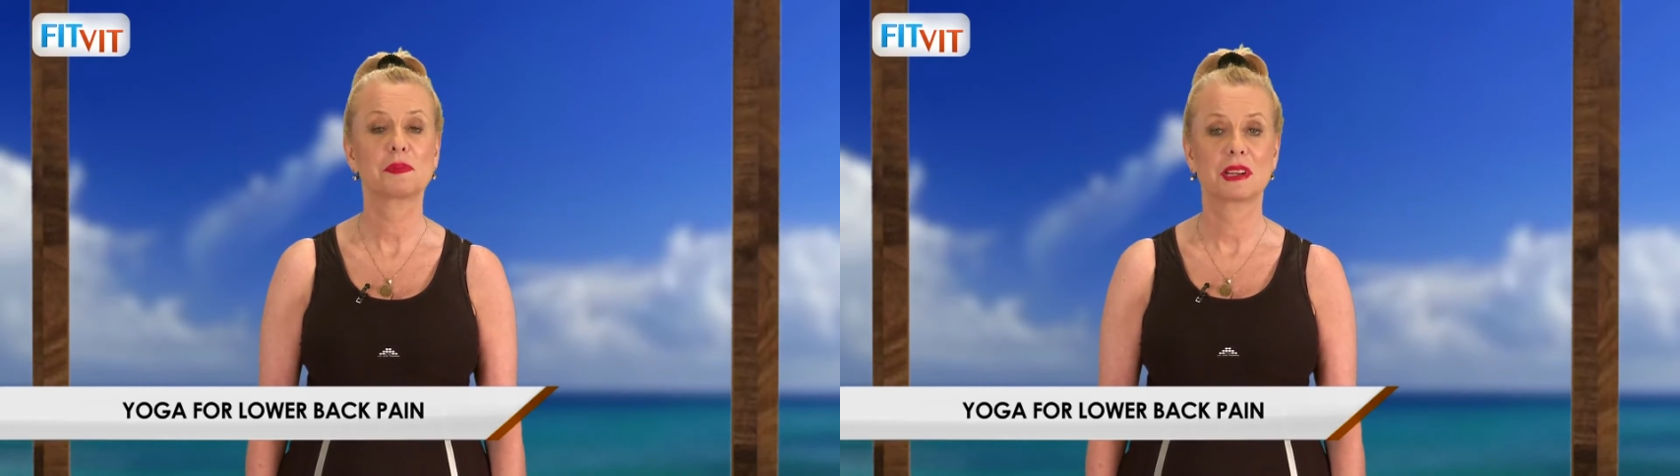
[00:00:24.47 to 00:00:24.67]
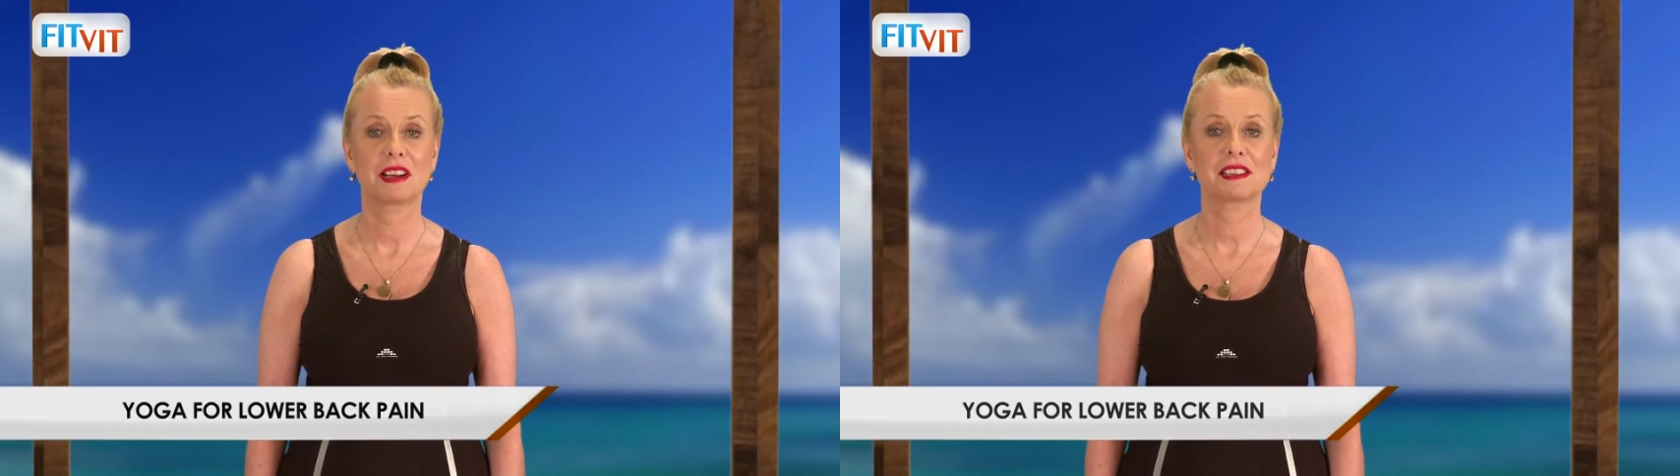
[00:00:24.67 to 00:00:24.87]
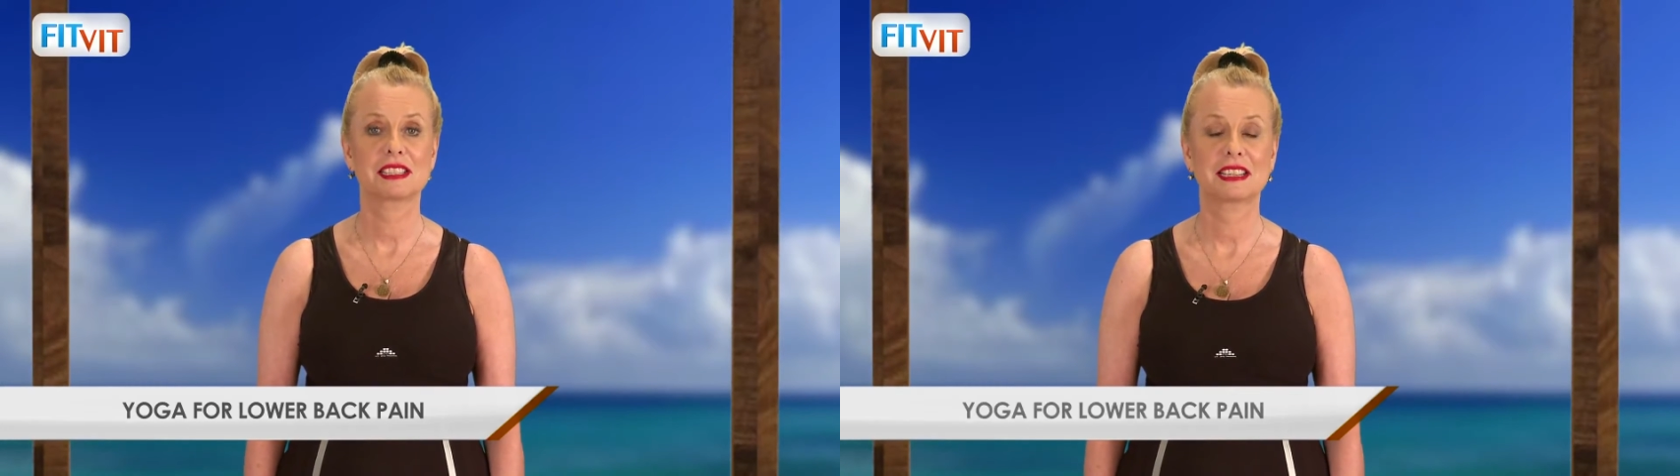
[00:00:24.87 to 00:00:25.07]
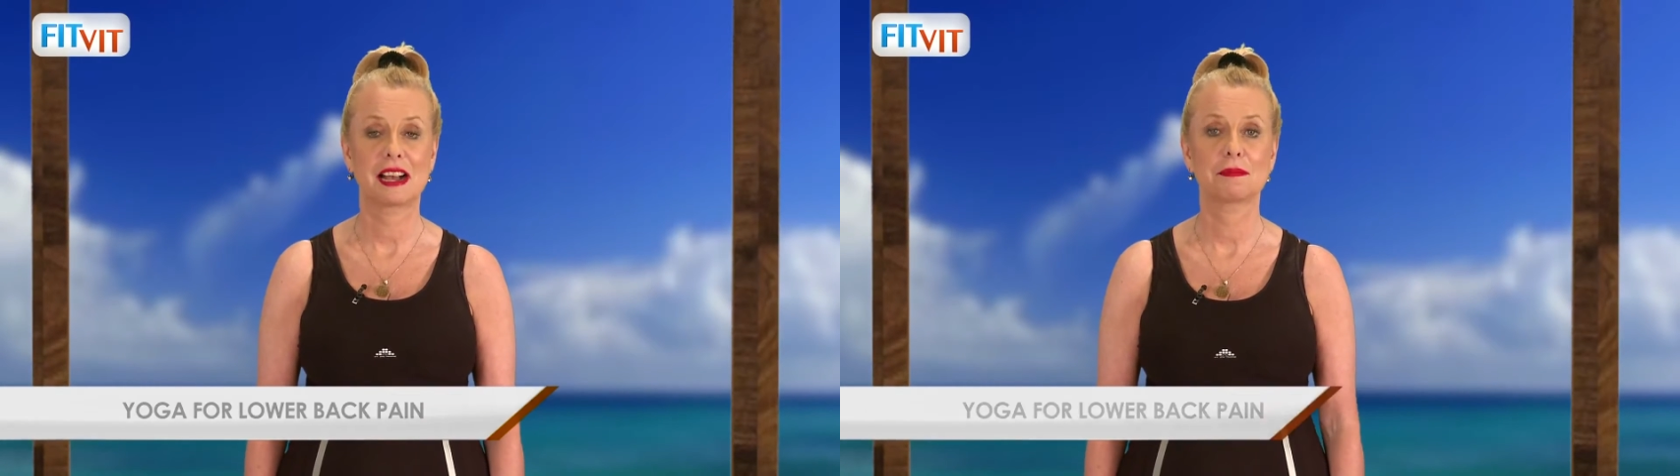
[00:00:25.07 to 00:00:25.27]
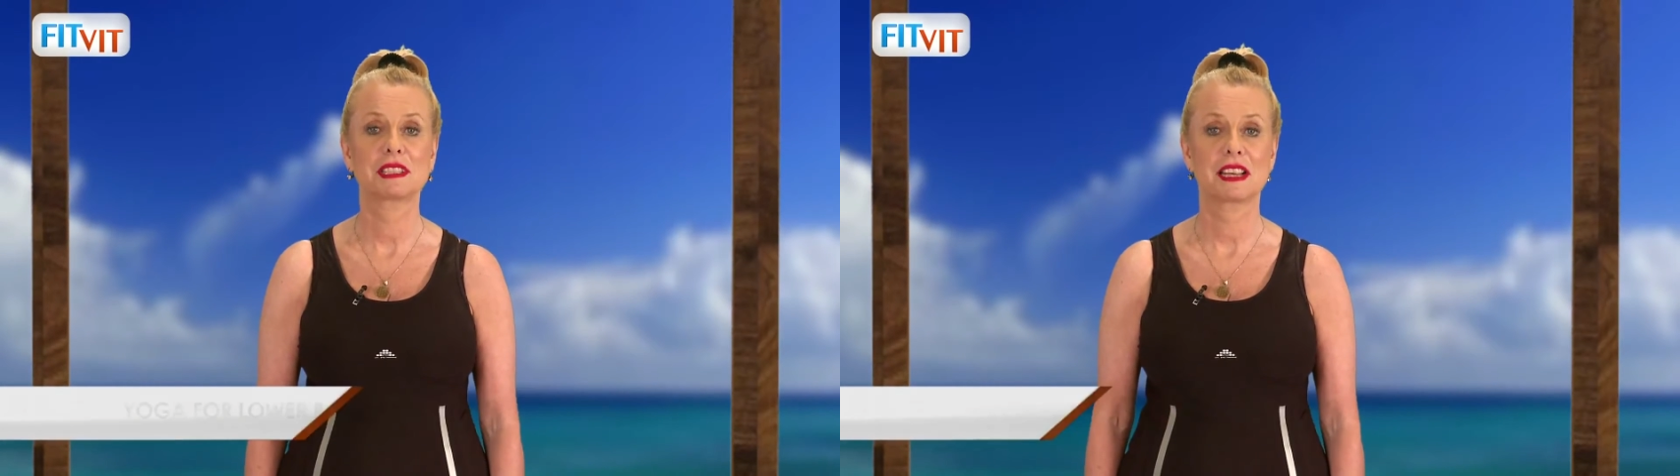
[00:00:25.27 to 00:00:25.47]
because it
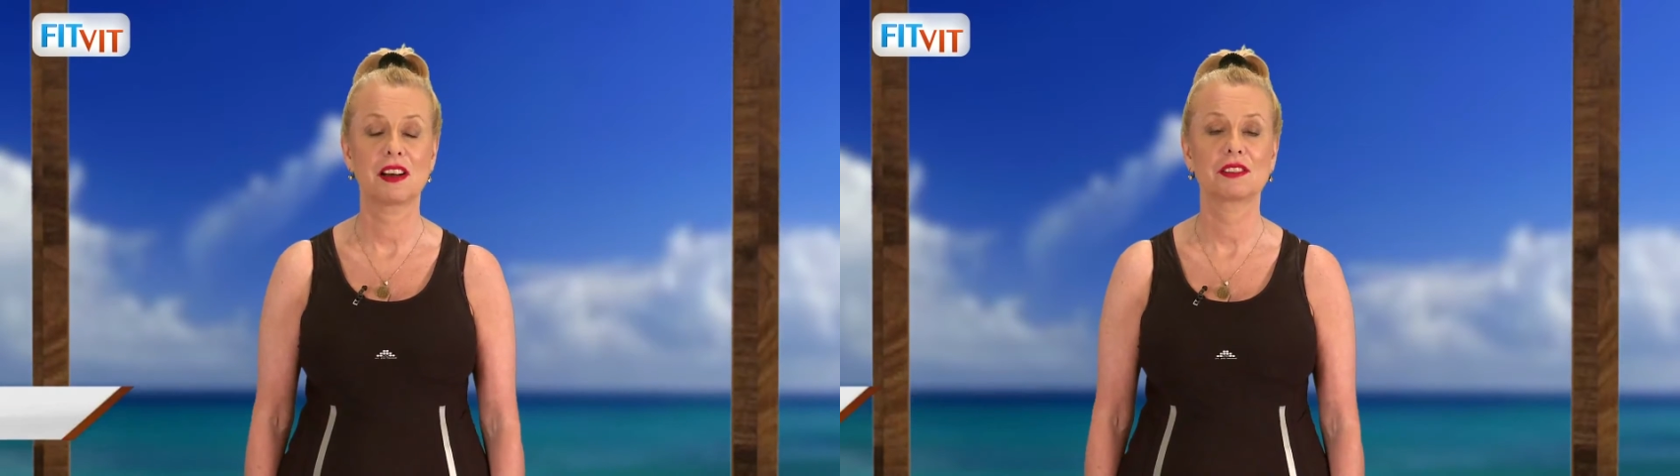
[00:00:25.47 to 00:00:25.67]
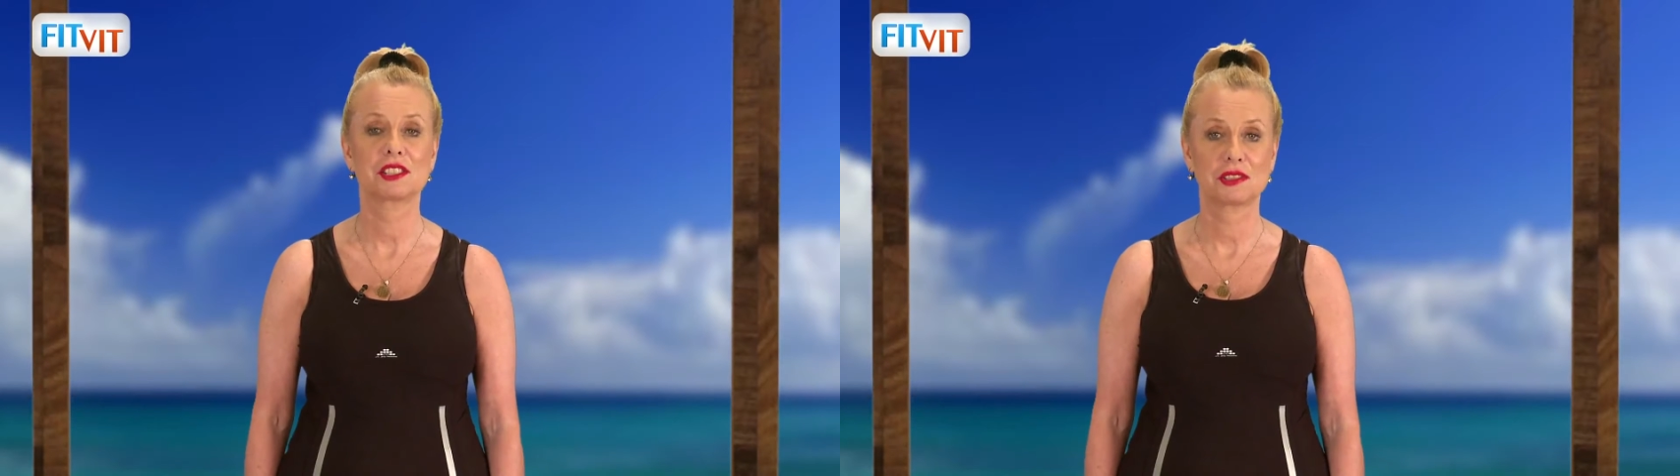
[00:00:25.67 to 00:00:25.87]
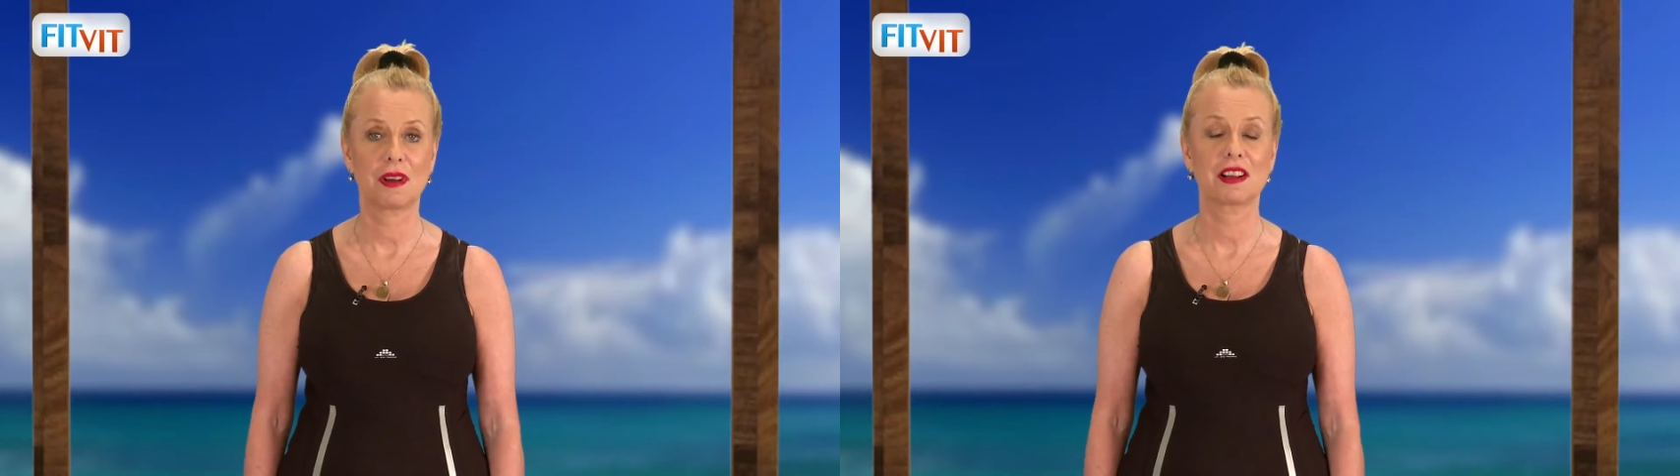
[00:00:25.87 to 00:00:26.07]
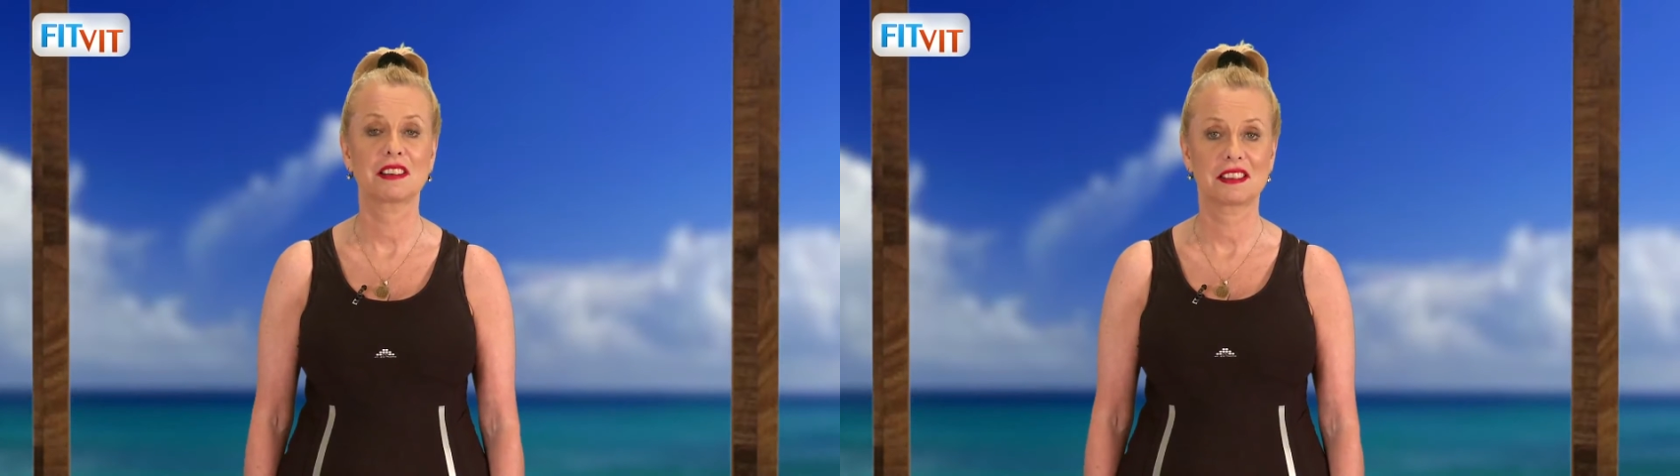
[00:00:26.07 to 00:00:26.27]
comes out stronger